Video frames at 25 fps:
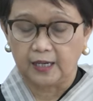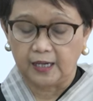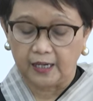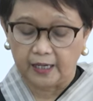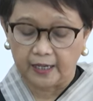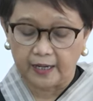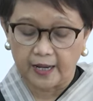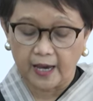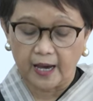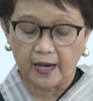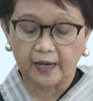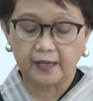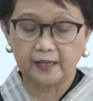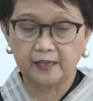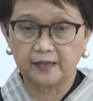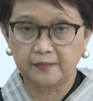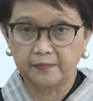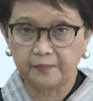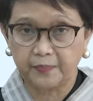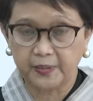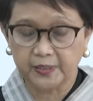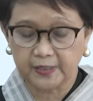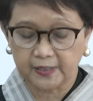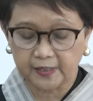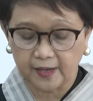and I
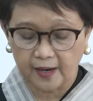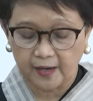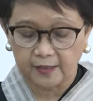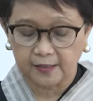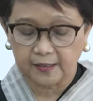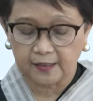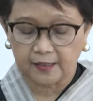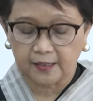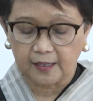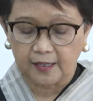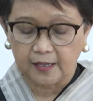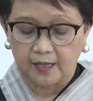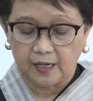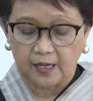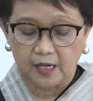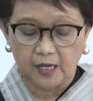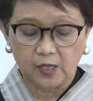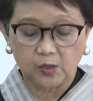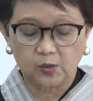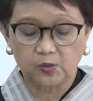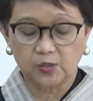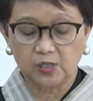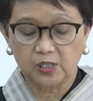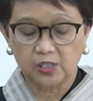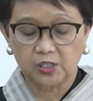emphasized
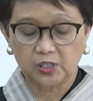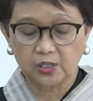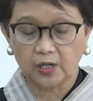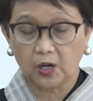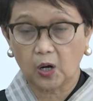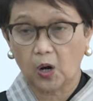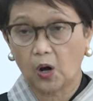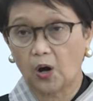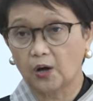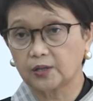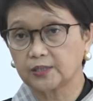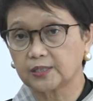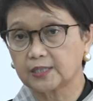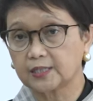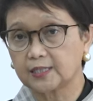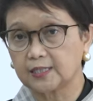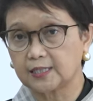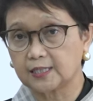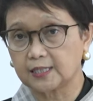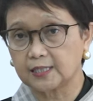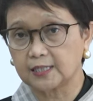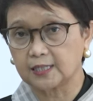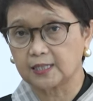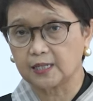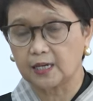Indonesia's
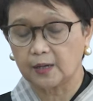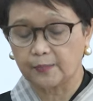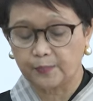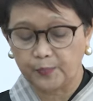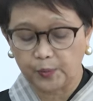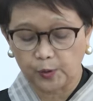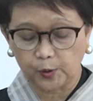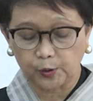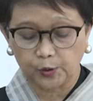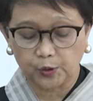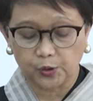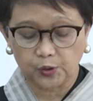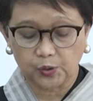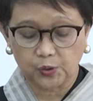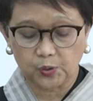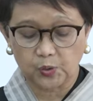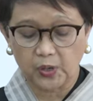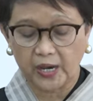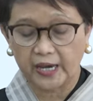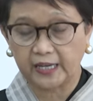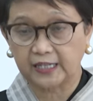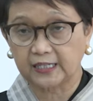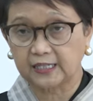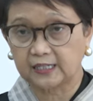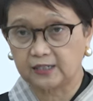consistent approach to
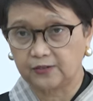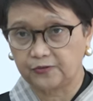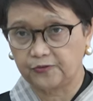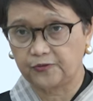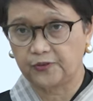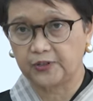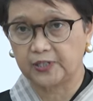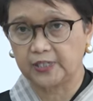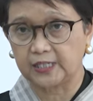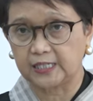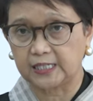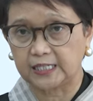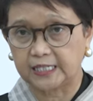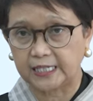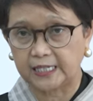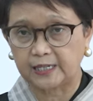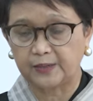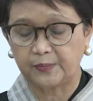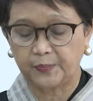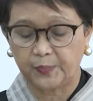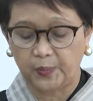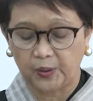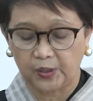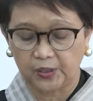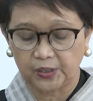actively
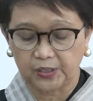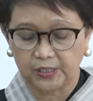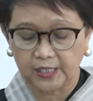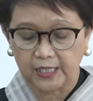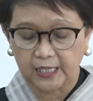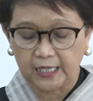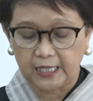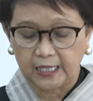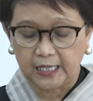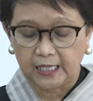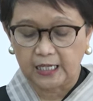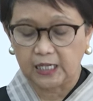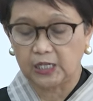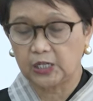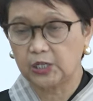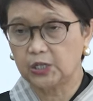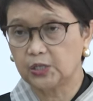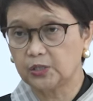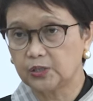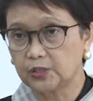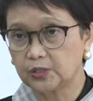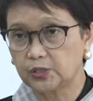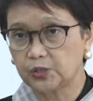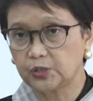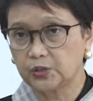take part in
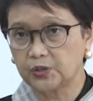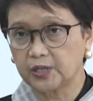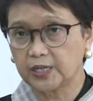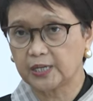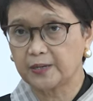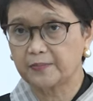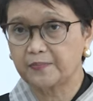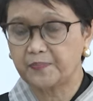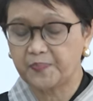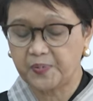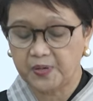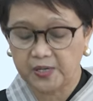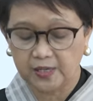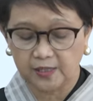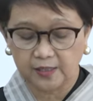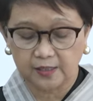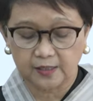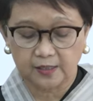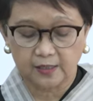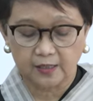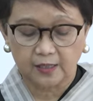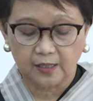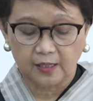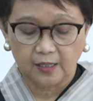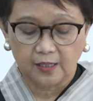nurturing
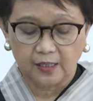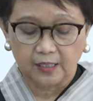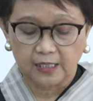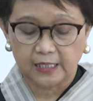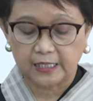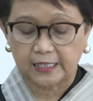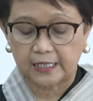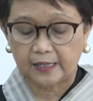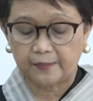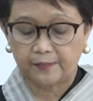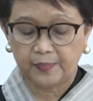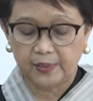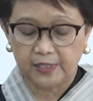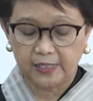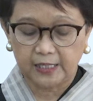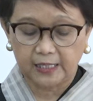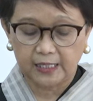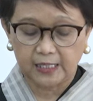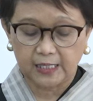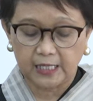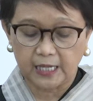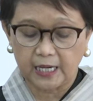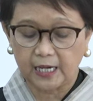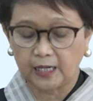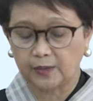peace,
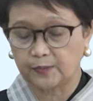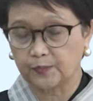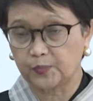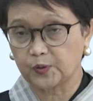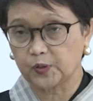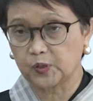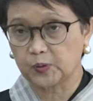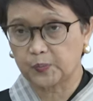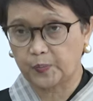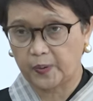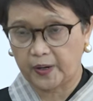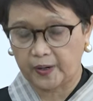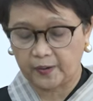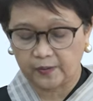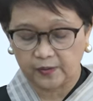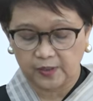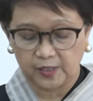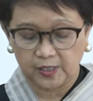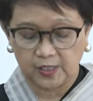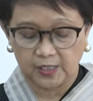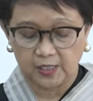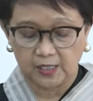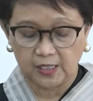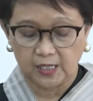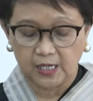stability, and
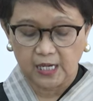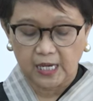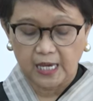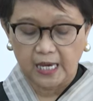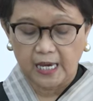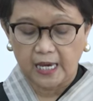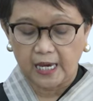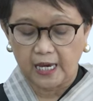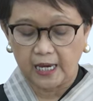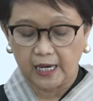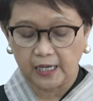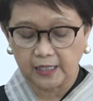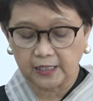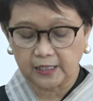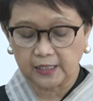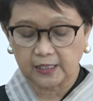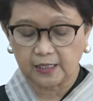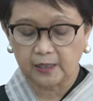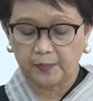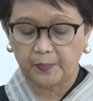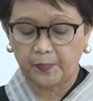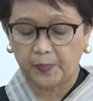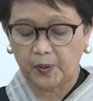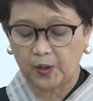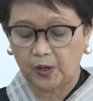prosperity as
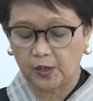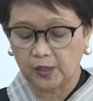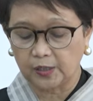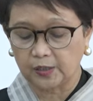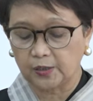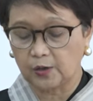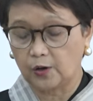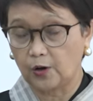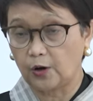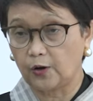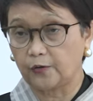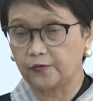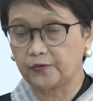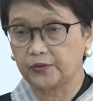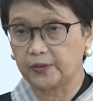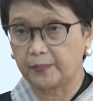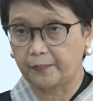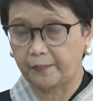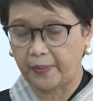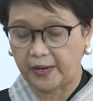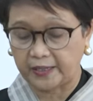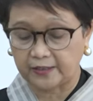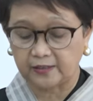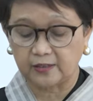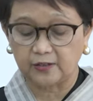a part of the
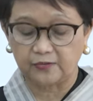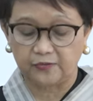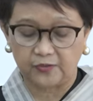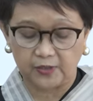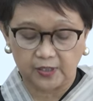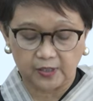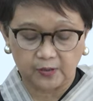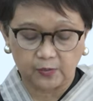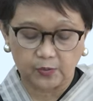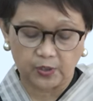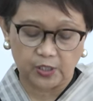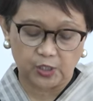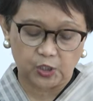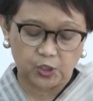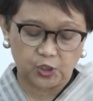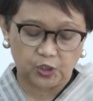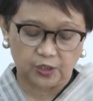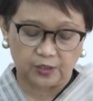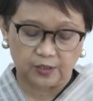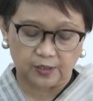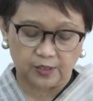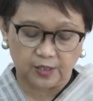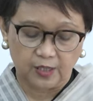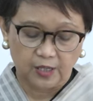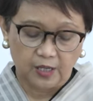Pacific
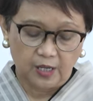region.